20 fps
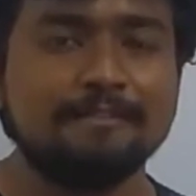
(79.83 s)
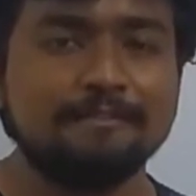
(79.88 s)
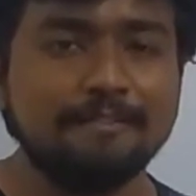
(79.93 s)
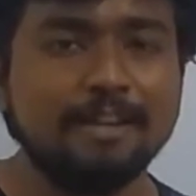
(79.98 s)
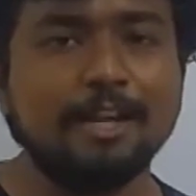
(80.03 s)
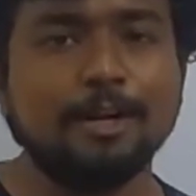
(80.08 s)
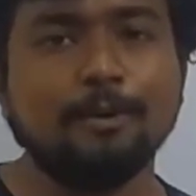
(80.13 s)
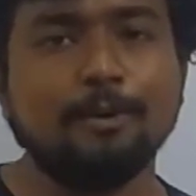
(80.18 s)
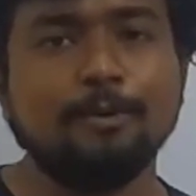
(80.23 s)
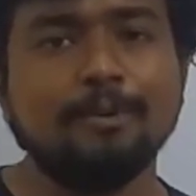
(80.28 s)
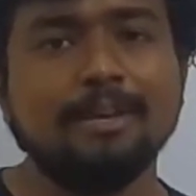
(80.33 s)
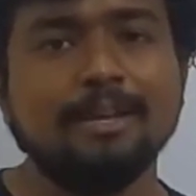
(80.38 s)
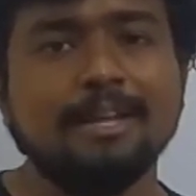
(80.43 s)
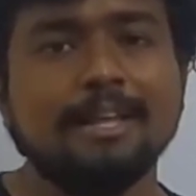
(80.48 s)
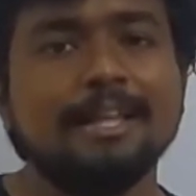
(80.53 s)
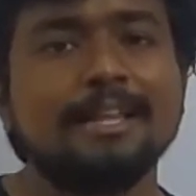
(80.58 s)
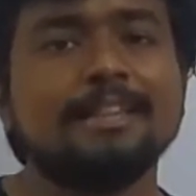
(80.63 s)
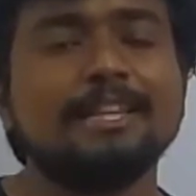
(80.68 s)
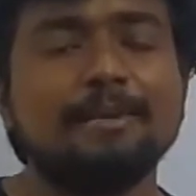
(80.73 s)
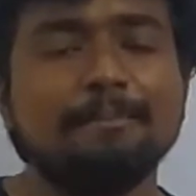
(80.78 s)
we know
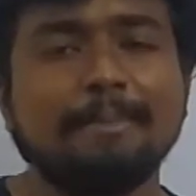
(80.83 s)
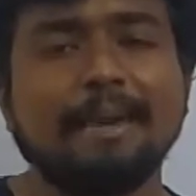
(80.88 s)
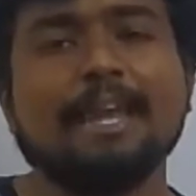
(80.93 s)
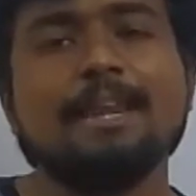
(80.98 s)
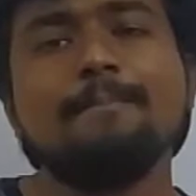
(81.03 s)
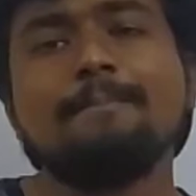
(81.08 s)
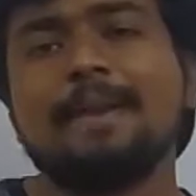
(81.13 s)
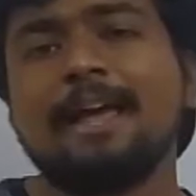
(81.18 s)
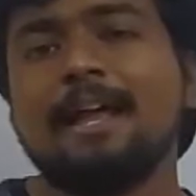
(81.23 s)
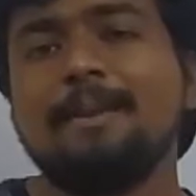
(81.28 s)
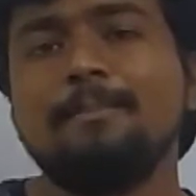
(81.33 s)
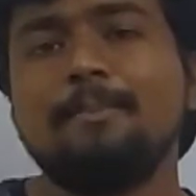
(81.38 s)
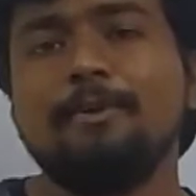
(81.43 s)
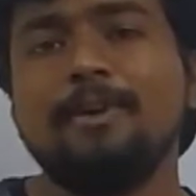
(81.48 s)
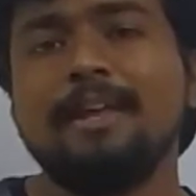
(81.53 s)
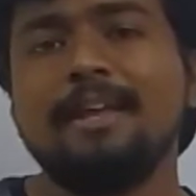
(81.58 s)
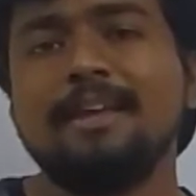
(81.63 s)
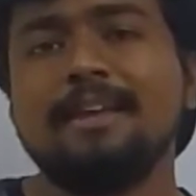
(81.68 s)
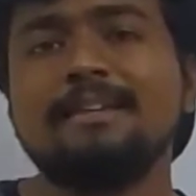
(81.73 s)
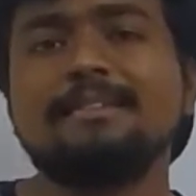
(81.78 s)
the main plant body